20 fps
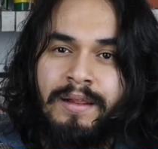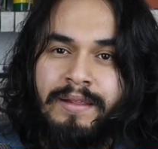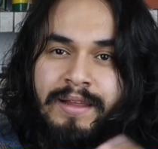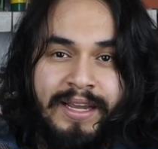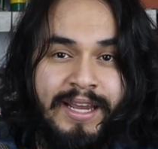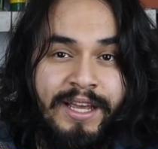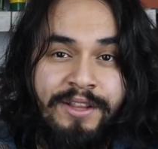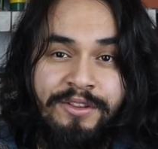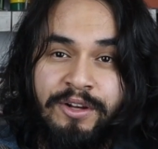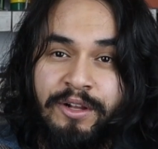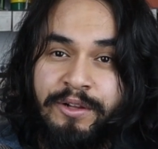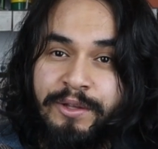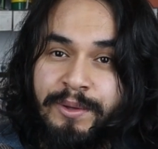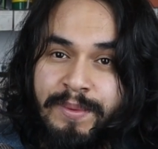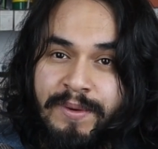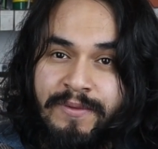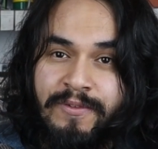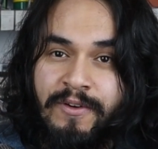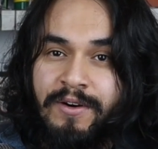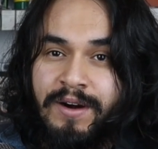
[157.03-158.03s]
Like I told you
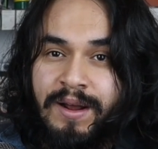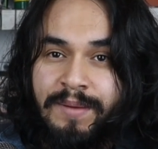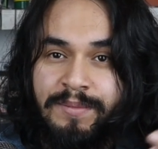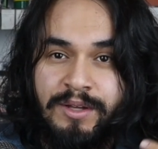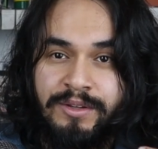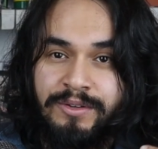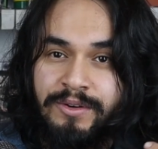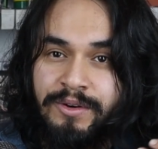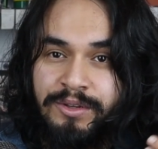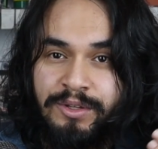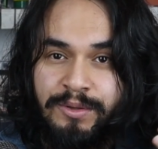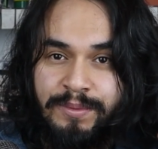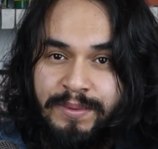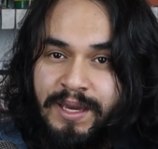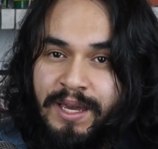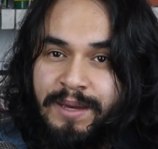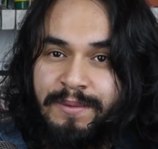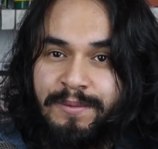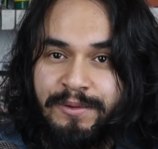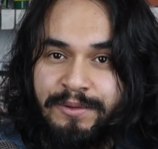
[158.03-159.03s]
before, I'm not going to
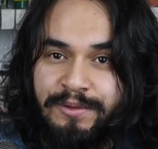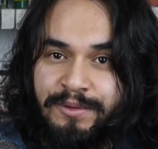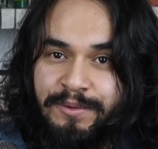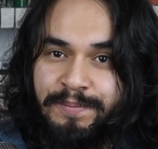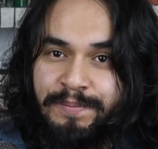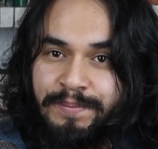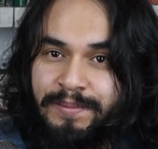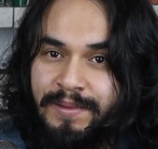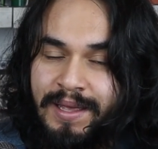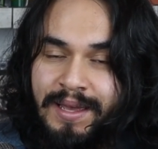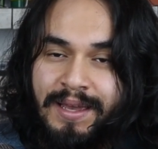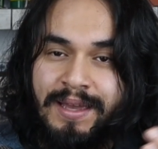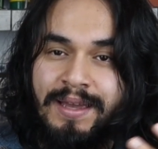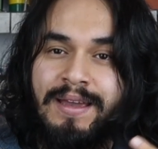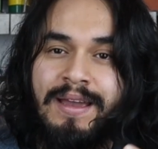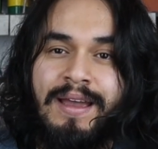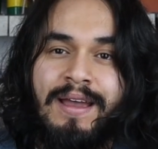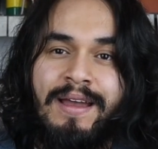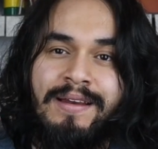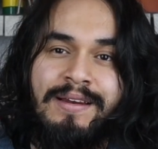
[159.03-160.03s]
be able to
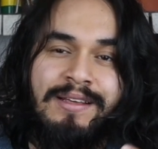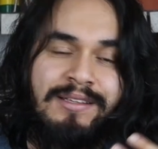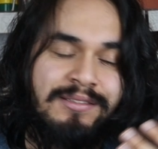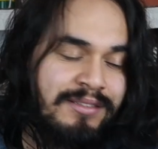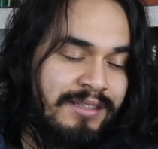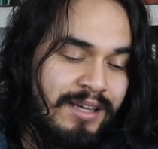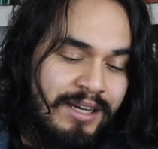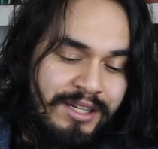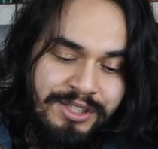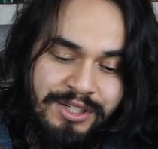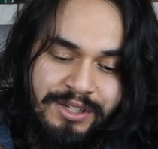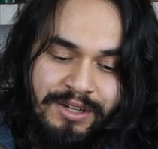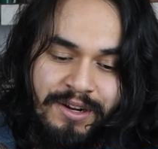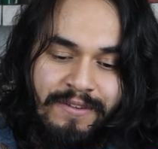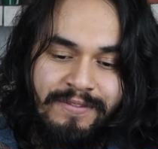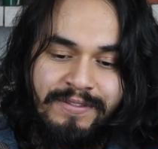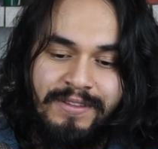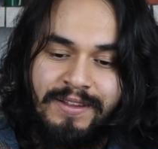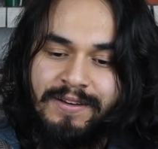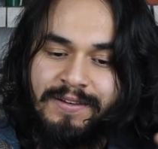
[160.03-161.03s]
play any section
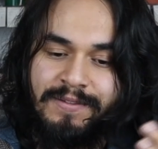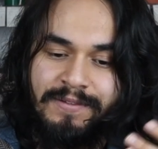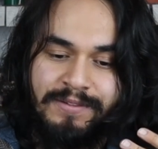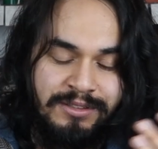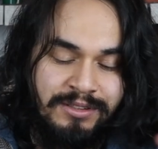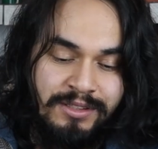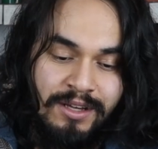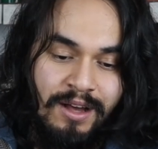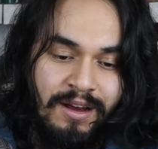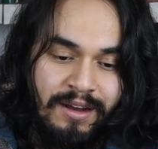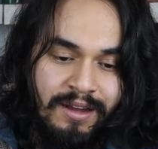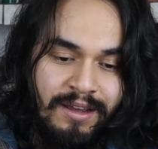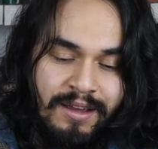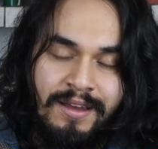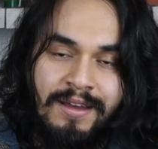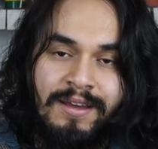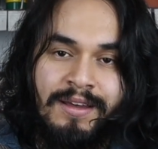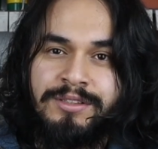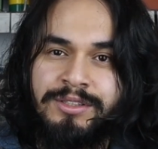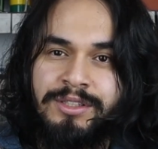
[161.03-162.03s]
of the song,
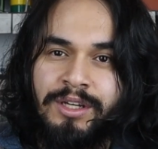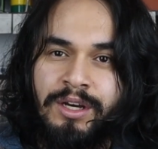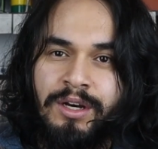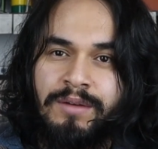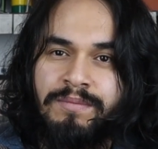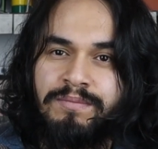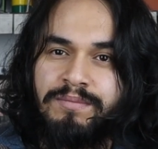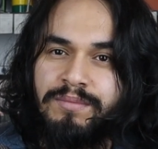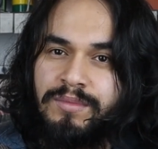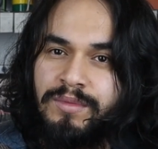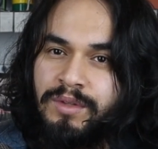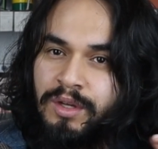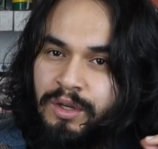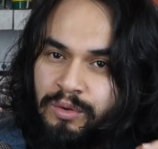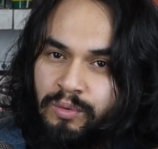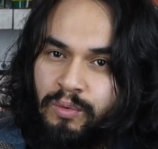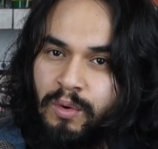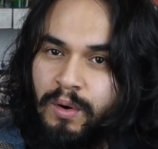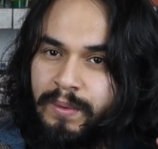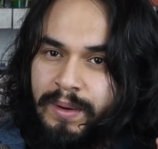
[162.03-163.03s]
so
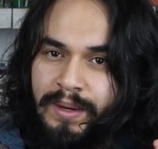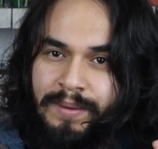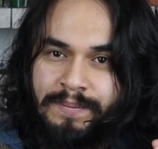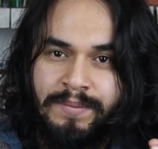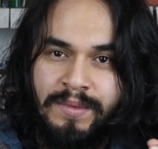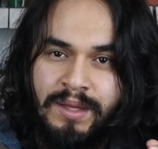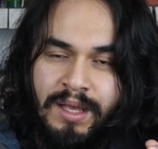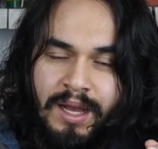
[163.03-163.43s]
don't worry.